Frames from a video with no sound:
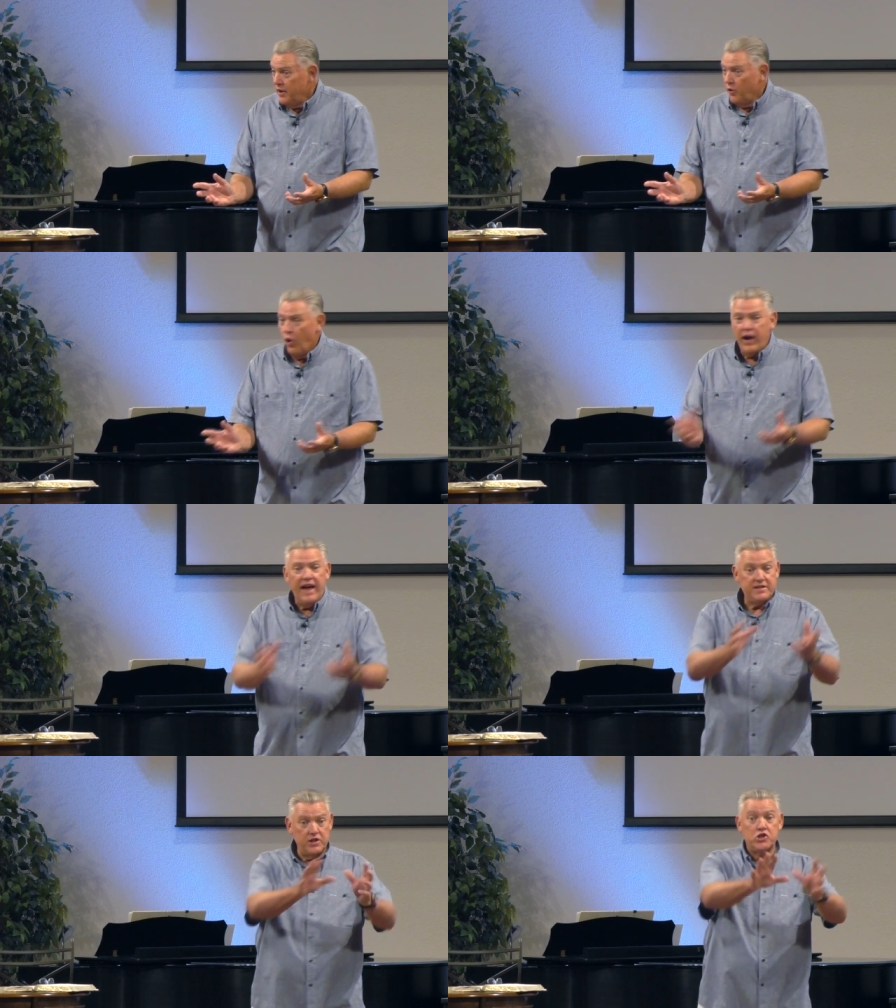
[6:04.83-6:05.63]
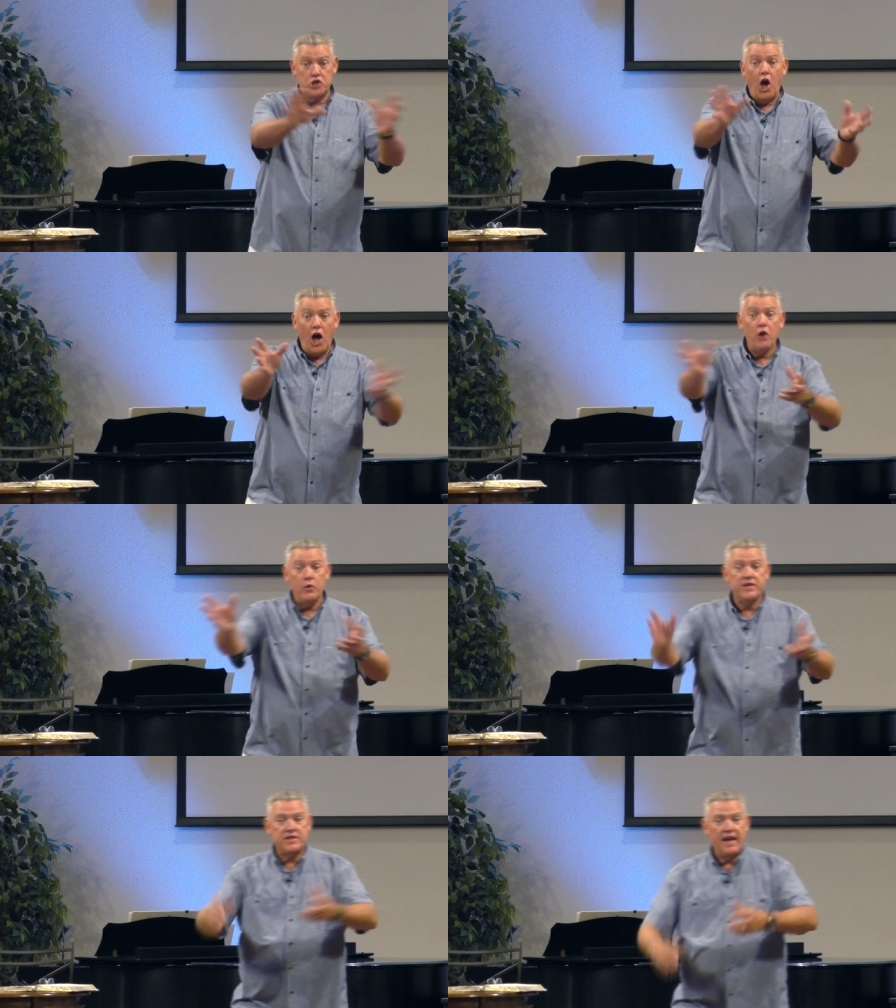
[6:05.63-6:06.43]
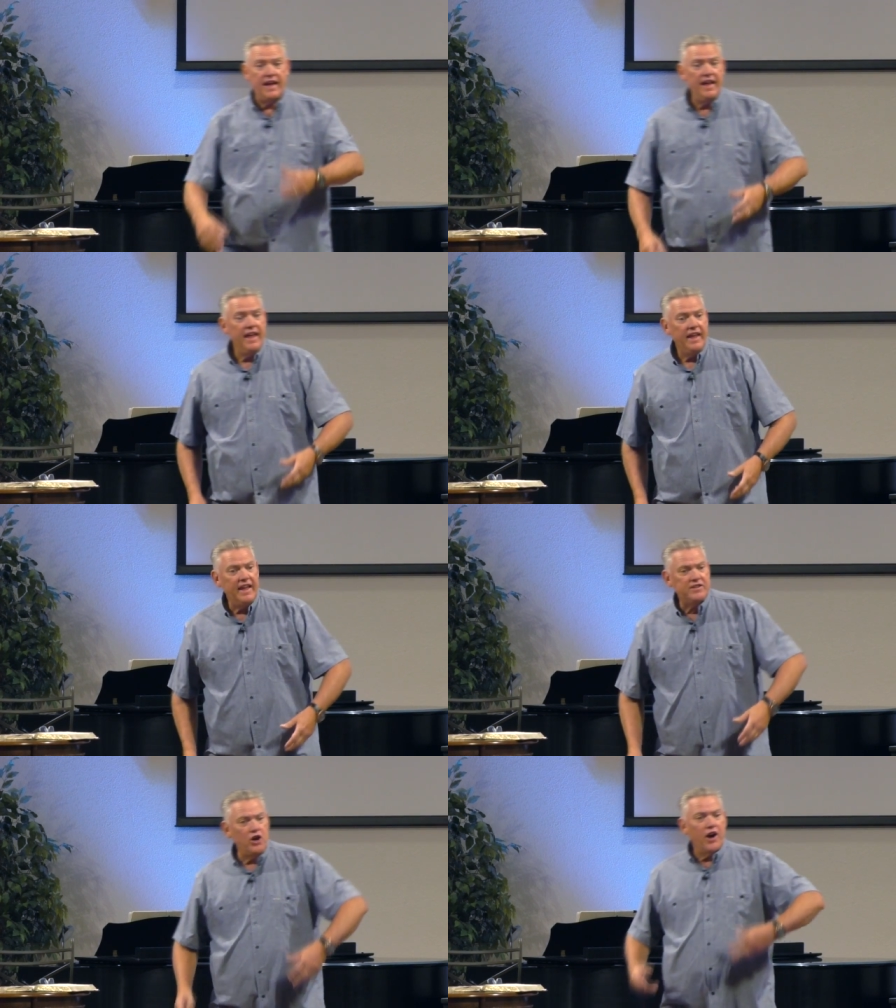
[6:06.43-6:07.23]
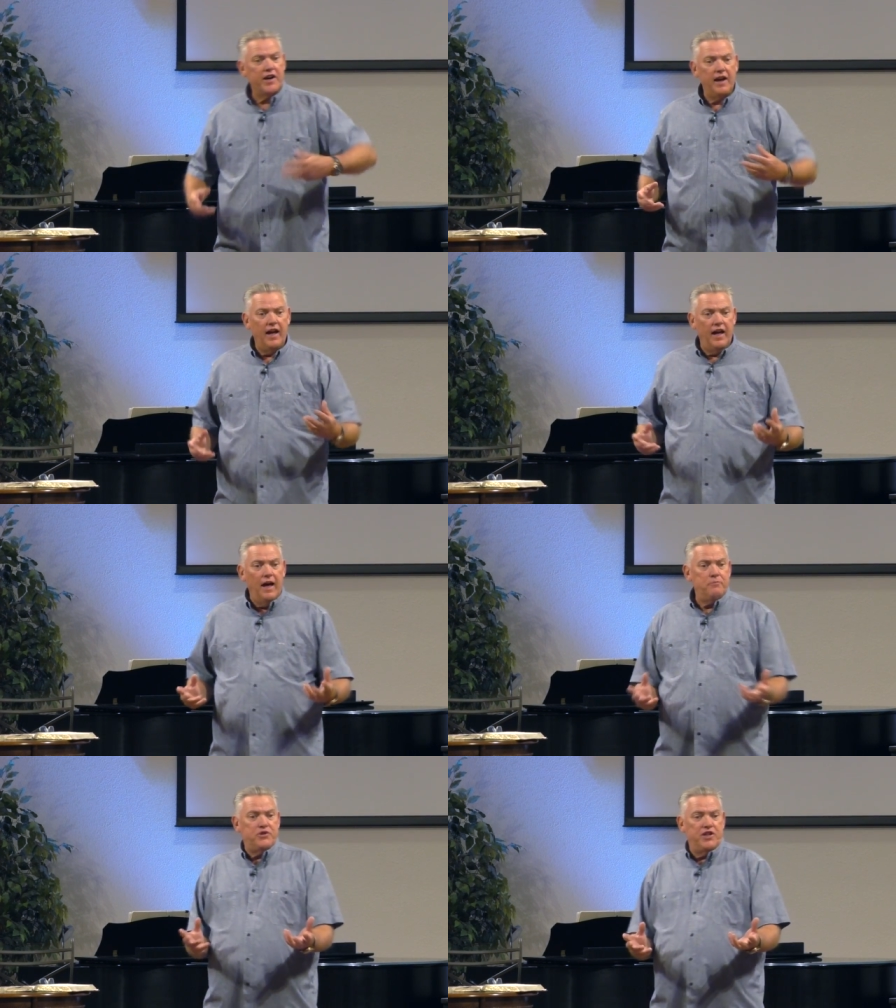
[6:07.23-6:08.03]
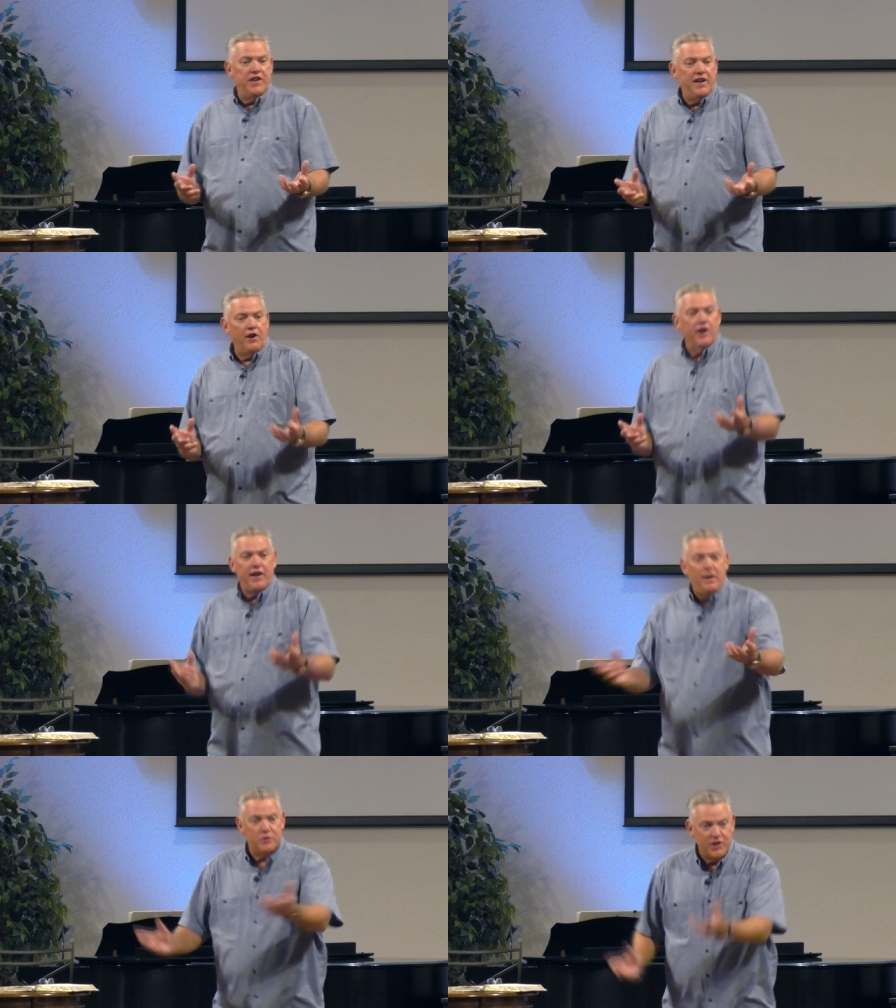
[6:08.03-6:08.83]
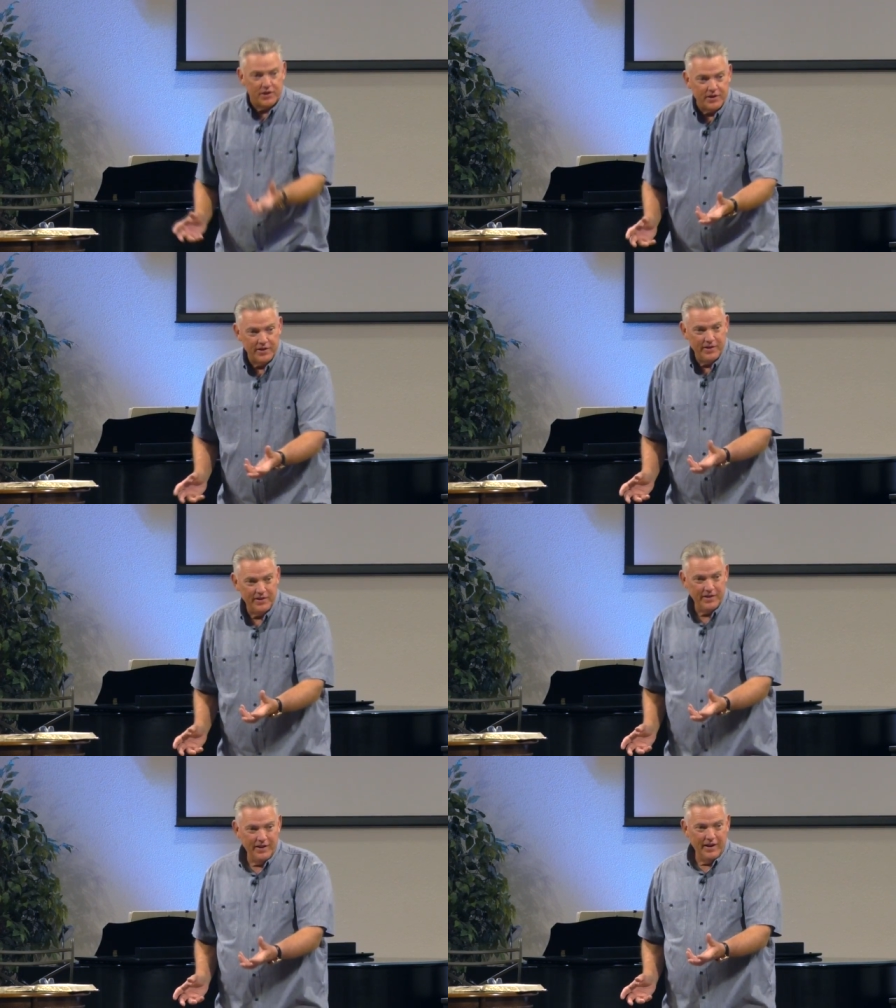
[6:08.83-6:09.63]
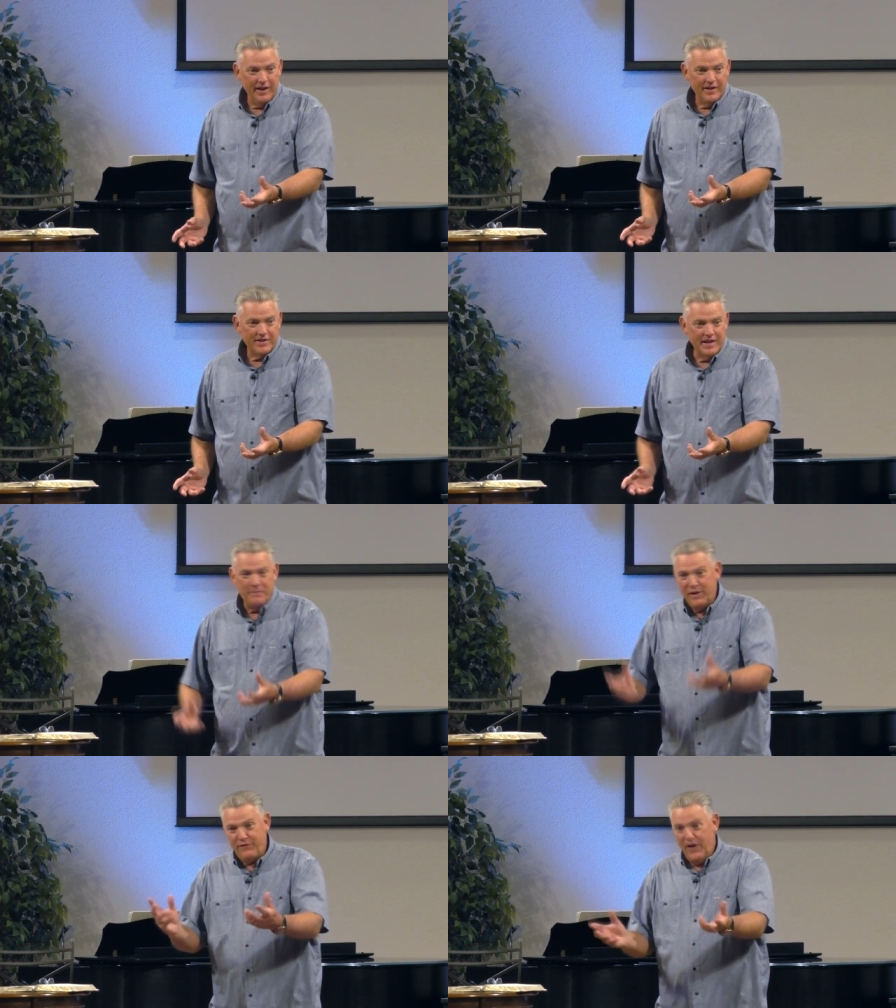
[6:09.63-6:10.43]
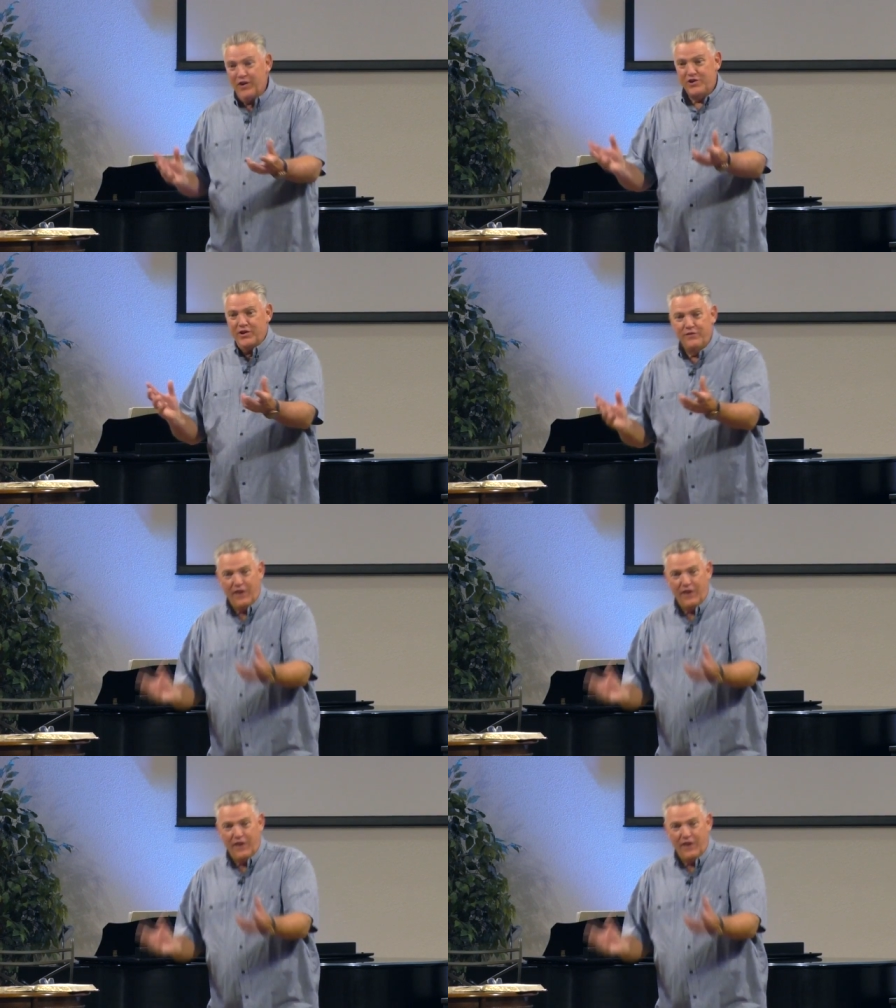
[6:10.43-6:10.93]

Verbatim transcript: Or, as the song would say, it's our umption in our gumption. So let me function,